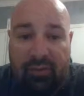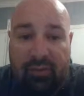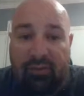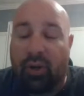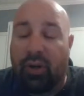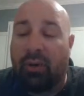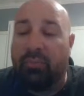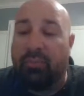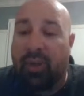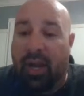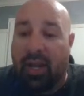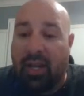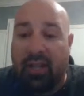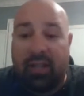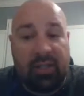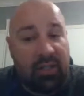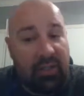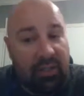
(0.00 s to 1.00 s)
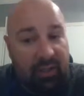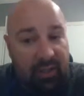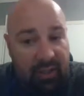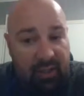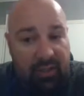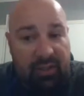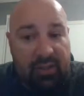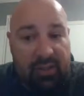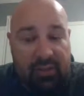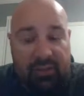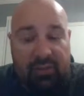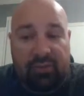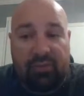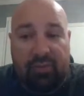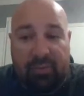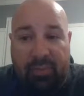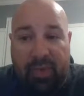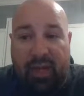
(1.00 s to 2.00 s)
for many and still is
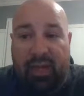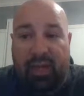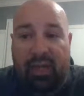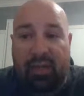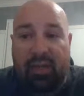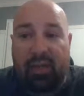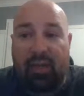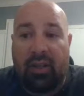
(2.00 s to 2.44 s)
for many